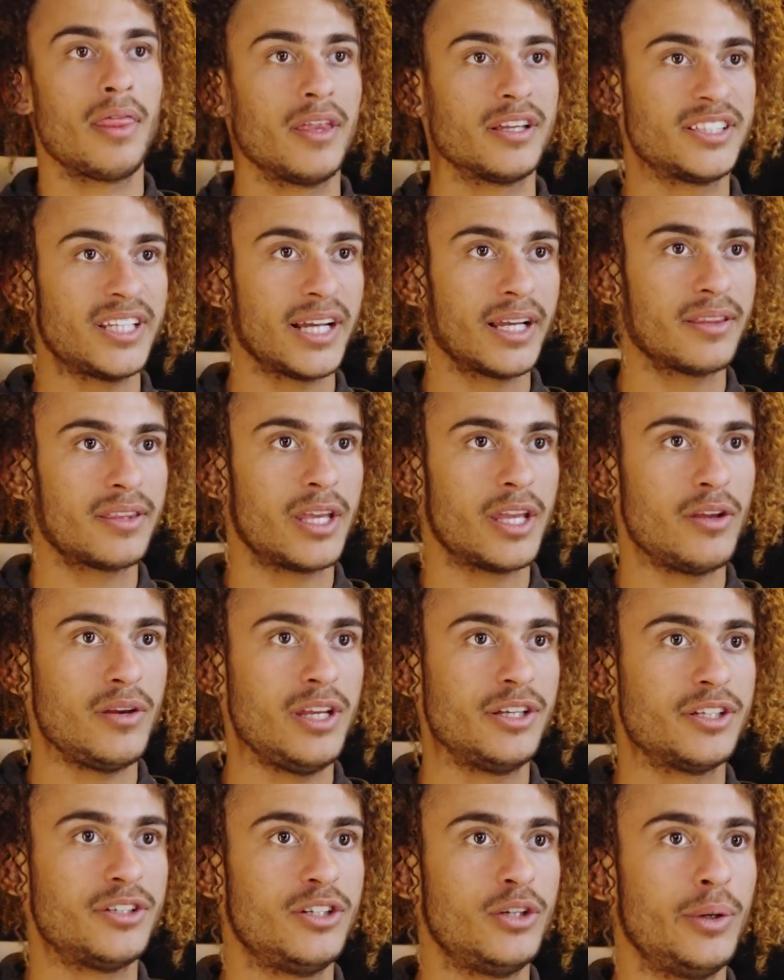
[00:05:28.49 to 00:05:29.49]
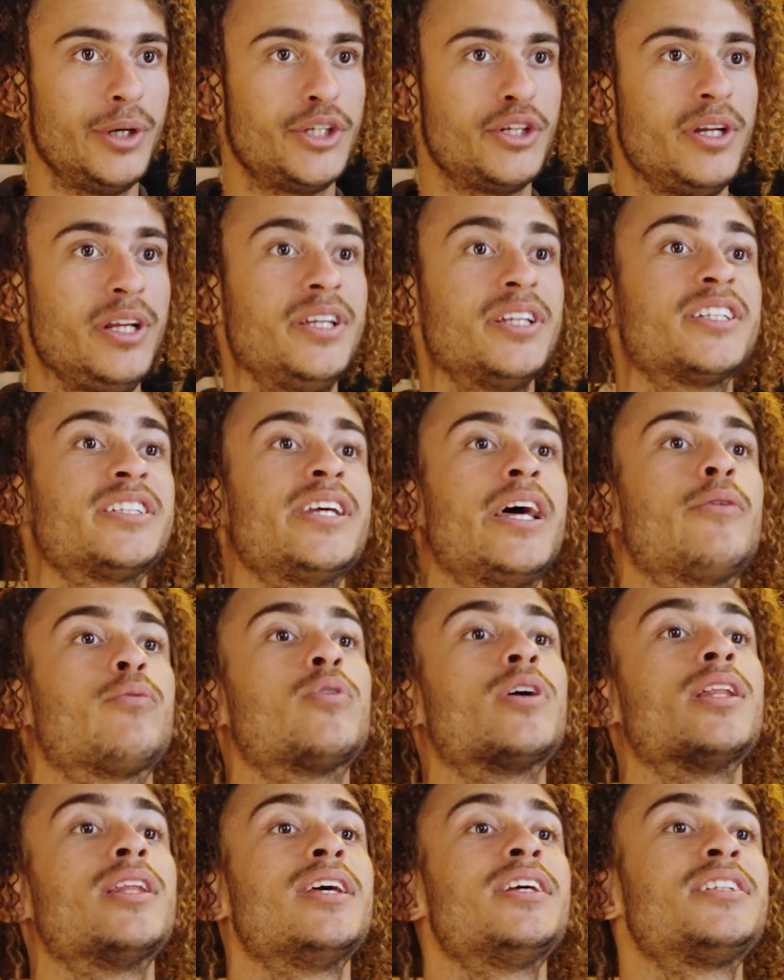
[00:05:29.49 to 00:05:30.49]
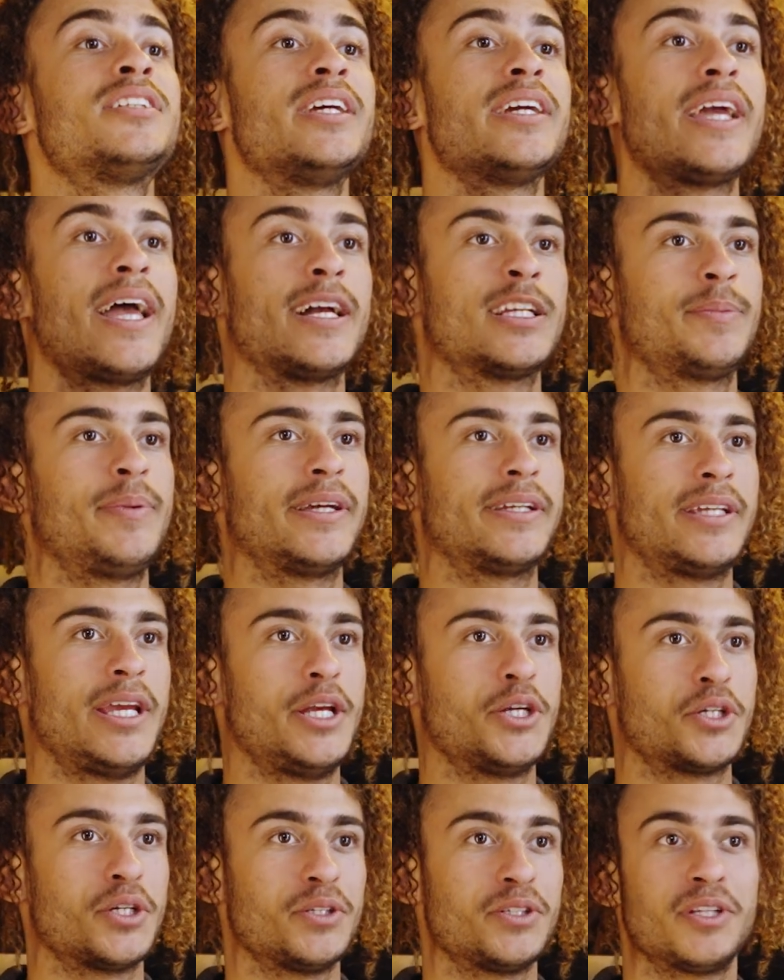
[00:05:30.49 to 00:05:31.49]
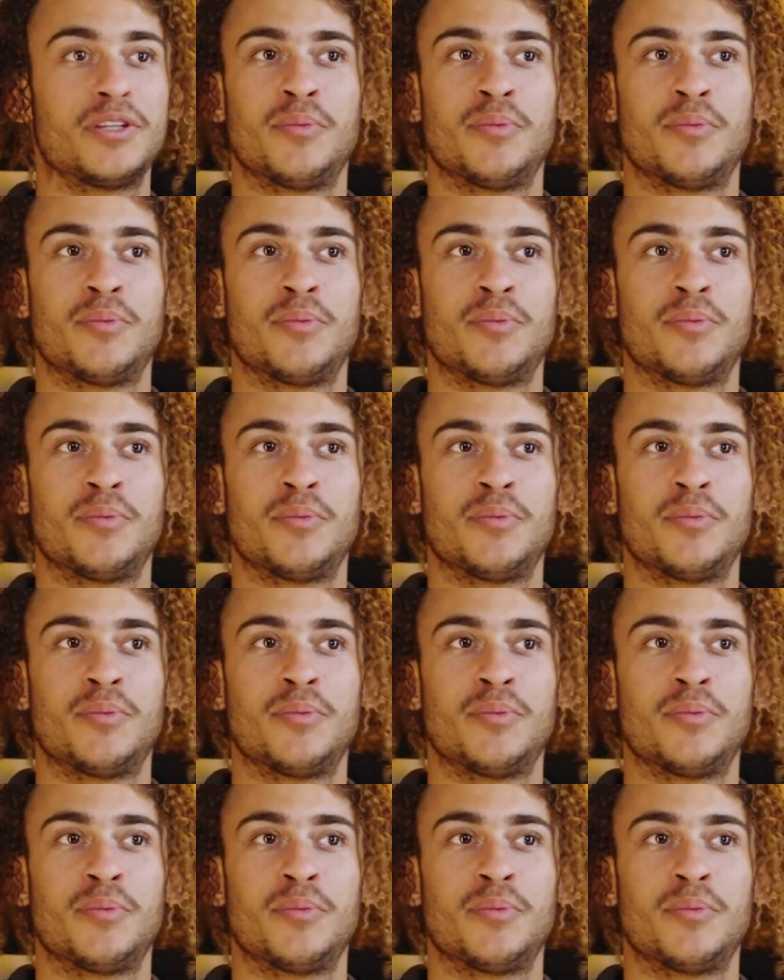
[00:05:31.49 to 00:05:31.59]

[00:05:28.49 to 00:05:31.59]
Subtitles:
The second thing you need to do is you need to set realistic expectations.